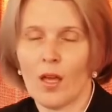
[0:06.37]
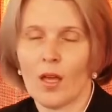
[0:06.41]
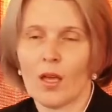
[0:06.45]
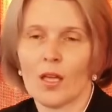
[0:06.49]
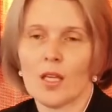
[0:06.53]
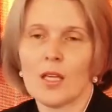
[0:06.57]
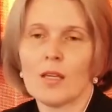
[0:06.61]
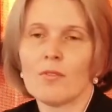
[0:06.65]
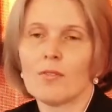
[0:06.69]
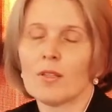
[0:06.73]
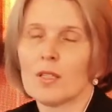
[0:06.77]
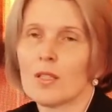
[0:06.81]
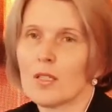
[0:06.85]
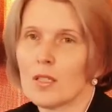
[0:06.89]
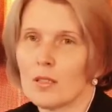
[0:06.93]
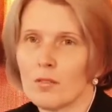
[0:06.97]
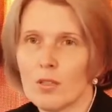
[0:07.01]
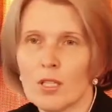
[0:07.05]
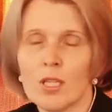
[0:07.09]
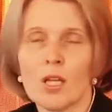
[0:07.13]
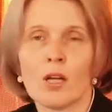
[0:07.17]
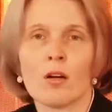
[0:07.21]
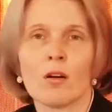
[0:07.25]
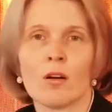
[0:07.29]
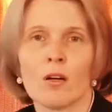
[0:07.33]
Even the
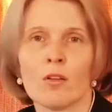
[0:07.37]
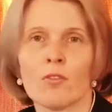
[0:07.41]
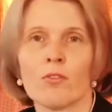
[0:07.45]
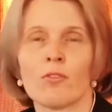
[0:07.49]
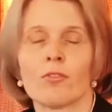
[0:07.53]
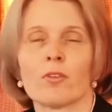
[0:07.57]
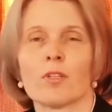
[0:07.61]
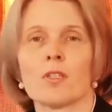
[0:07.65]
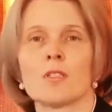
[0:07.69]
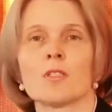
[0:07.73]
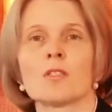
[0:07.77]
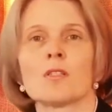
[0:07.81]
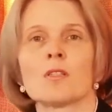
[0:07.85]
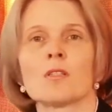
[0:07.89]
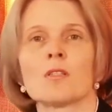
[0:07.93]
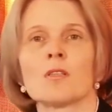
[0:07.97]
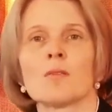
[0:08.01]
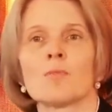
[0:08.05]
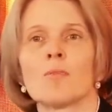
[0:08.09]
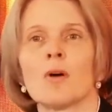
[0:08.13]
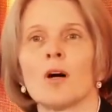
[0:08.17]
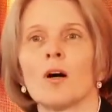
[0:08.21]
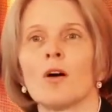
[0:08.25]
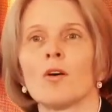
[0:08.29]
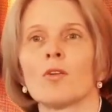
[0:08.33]
Riga conference is
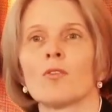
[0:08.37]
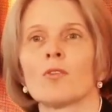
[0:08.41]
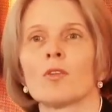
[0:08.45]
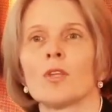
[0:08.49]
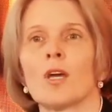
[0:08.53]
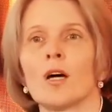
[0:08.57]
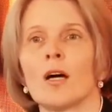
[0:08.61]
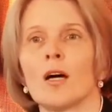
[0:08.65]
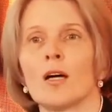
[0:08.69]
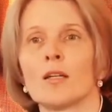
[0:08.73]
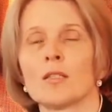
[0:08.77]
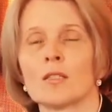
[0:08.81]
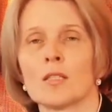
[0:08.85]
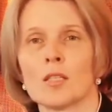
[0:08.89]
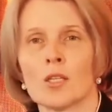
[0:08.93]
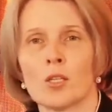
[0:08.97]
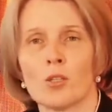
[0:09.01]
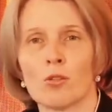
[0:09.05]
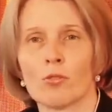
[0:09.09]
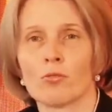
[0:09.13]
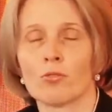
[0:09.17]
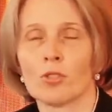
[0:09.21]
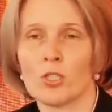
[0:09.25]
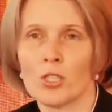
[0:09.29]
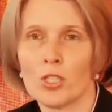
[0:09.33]
about the
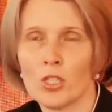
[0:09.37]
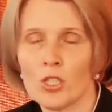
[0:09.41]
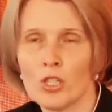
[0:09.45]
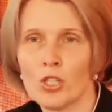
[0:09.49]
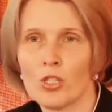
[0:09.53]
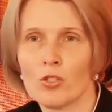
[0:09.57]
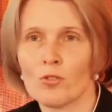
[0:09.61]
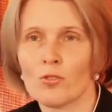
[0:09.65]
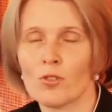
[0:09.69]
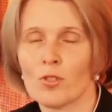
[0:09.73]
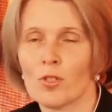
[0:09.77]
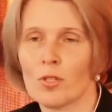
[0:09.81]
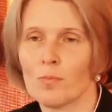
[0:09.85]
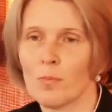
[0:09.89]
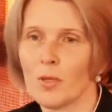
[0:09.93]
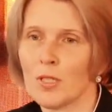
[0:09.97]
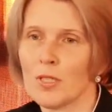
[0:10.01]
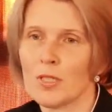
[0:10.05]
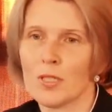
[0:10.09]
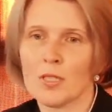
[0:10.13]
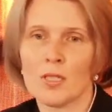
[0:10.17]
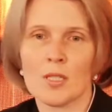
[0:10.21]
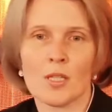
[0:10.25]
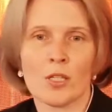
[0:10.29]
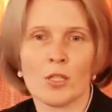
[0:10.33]
security issues, but
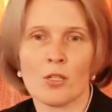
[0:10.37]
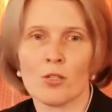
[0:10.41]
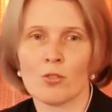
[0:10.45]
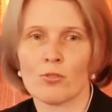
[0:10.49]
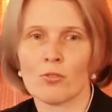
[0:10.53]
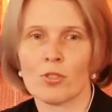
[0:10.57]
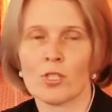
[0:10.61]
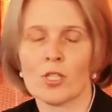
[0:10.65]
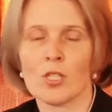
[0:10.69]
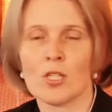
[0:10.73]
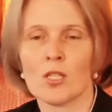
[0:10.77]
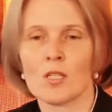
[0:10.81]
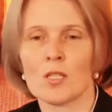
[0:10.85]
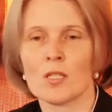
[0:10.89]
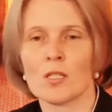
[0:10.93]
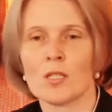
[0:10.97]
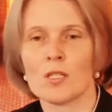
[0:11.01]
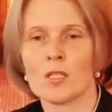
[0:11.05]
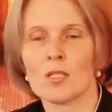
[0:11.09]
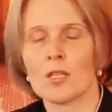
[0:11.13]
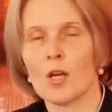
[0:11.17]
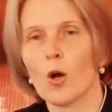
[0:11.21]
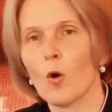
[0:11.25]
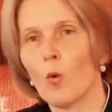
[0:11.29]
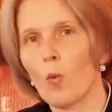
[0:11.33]
the security is
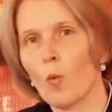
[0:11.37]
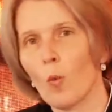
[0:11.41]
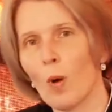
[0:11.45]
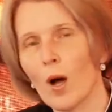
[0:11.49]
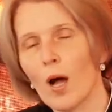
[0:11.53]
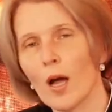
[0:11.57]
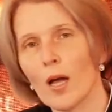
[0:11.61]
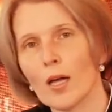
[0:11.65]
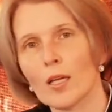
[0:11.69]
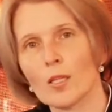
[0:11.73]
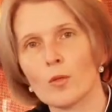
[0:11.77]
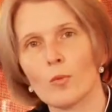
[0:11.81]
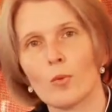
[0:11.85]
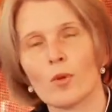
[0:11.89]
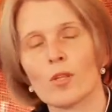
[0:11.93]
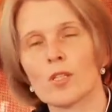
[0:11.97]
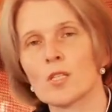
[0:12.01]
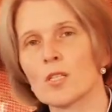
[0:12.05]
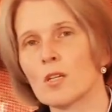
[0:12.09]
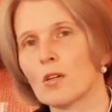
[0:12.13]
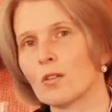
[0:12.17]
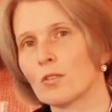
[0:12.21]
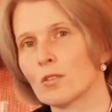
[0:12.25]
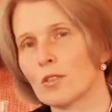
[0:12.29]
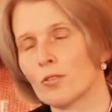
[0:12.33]
so wide with
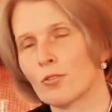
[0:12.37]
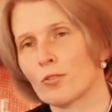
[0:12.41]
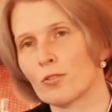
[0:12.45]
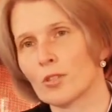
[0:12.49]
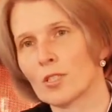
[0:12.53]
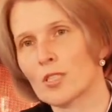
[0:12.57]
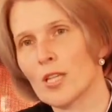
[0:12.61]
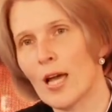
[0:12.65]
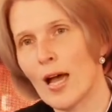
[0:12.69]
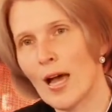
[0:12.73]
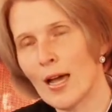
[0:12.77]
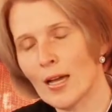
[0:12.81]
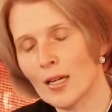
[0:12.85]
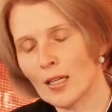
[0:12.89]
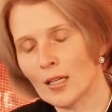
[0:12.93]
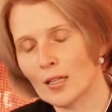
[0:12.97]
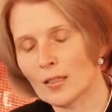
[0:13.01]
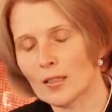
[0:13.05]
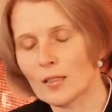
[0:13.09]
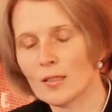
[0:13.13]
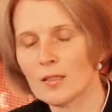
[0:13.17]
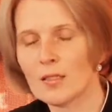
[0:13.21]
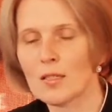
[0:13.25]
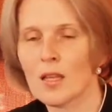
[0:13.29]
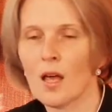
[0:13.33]
so different
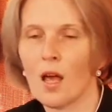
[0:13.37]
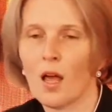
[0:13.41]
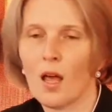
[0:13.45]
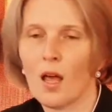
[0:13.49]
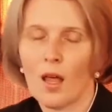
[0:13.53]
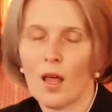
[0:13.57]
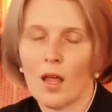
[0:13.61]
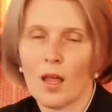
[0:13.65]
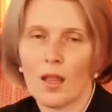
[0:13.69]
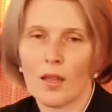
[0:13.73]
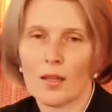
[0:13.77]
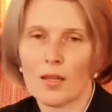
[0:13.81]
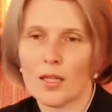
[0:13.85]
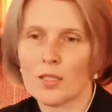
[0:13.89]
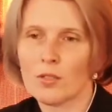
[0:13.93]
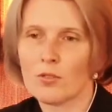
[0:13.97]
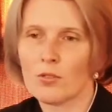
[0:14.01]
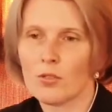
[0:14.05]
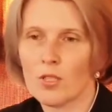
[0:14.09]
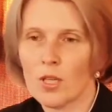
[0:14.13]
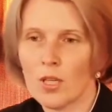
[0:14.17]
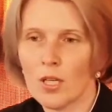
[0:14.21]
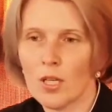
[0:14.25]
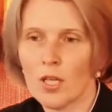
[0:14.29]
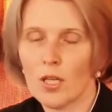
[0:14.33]
angles that
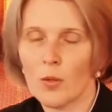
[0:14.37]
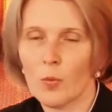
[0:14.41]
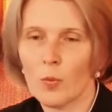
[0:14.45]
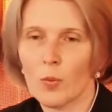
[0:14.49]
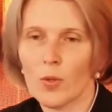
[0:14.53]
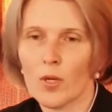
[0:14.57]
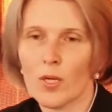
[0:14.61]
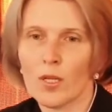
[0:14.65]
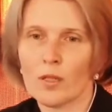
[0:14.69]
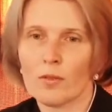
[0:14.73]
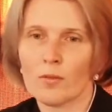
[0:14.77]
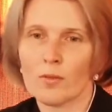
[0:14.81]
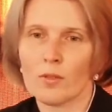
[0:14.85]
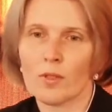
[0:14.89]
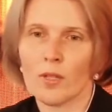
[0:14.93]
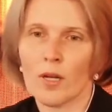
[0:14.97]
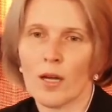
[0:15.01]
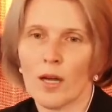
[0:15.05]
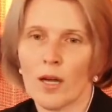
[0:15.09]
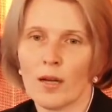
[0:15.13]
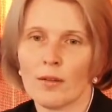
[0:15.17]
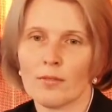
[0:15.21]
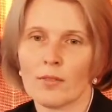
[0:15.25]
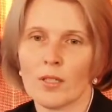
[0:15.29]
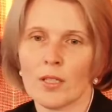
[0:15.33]
today we
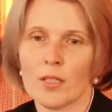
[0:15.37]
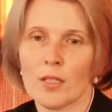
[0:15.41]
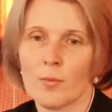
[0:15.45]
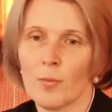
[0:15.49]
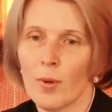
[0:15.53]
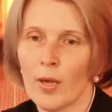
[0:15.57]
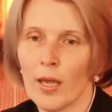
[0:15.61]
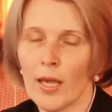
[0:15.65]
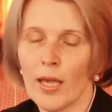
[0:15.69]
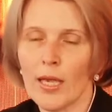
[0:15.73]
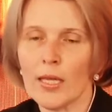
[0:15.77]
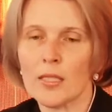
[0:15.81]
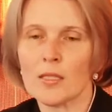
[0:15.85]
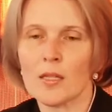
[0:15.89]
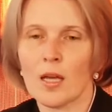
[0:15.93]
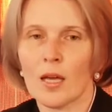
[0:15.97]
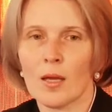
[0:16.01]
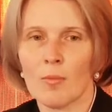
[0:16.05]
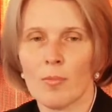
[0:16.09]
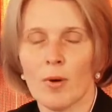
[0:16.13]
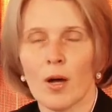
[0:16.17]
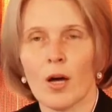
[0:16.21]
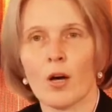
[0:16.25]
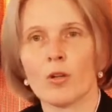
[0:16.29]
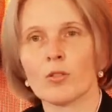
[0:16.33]
have a debate
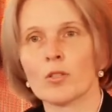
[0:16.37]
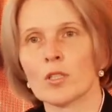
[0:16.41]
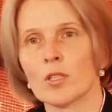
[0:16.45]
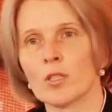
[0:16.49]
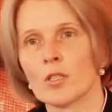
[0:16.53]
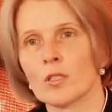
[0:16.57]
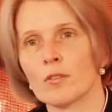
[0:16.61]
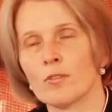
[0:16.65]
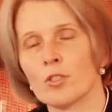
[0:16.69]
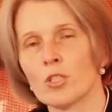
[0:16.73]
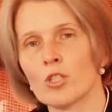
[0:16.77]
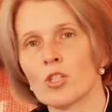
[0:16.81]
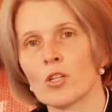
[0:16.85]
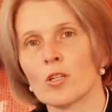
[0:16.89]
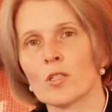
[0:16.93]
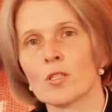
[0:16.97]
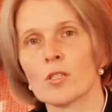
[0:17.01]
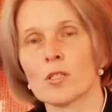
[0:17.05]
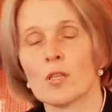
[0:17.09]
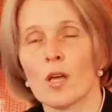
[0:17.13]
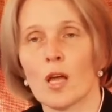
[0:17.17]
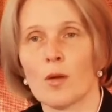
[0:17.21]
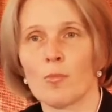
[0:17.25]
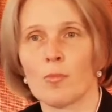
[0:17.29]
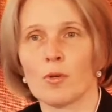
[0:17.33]
about individual
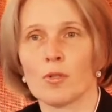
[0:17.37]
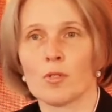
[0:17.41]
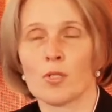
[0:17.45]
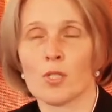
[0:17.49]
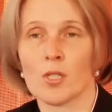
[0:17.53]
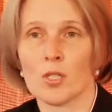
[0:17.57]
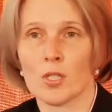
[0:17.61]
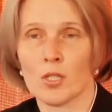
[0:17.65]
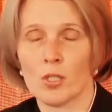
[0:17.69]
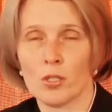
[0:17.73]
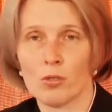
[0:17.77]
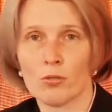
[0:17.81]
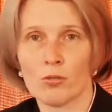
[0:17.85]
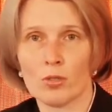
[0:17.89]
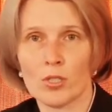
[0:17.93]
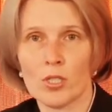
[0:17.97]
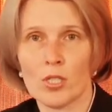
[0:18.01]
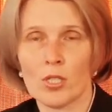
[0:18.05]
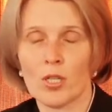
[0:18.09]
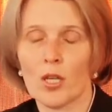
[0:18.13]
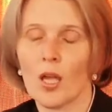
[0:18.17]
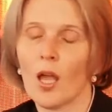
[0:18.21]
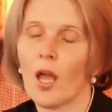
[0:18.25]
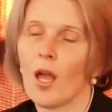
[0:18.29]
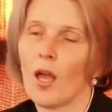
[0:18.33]

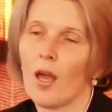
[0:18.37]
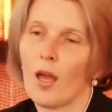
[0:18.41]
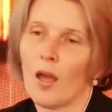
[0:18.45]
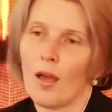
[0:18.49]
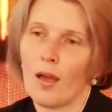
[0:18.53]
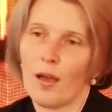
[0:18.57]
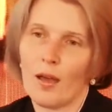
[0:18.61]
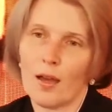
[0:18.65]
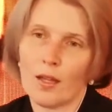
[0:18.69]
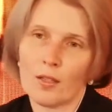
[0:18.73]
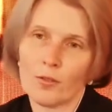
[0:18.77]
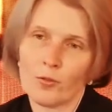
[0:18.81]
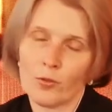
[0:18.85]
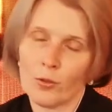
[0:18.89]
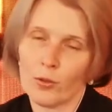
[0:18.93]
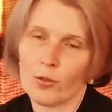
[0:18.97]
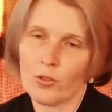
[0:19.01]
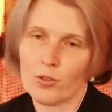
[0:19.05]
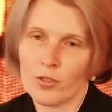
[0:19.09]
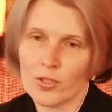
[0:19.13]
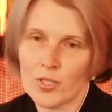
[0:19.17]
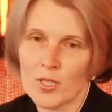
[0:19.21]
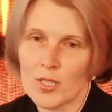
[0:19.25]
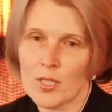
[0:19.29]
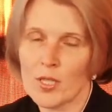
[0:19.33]
cybersecurity. And
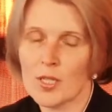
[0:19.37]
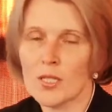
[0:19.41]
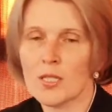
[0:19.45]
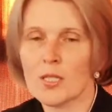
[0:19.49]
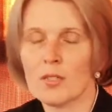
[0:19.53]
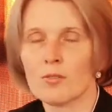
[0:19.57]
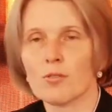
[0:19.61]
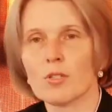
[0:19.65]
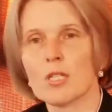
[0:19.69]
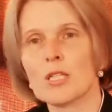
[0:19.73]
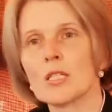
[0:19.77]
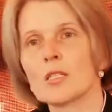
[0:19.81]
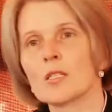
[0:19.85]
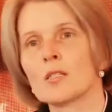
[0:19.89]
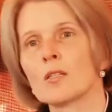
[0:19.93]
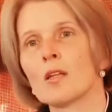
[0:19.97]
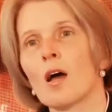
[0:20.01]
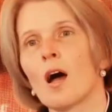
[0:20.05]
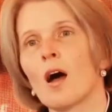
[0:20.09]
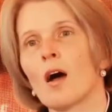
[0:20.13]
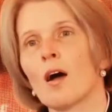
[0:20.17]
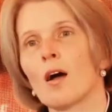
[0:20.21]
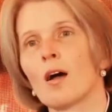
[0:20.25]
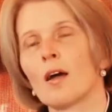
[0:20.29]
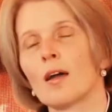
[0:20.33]
for this reason,
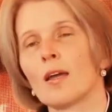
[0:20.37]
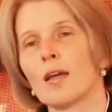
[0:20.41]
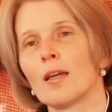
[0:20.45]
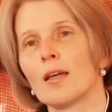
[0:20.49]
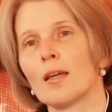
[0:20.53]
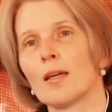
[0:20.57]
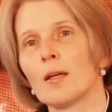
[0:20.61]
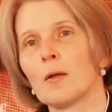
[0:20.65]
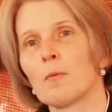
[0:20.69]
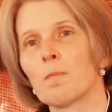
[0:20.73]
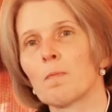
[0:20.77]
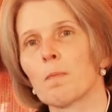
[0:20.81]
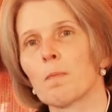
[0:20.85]
I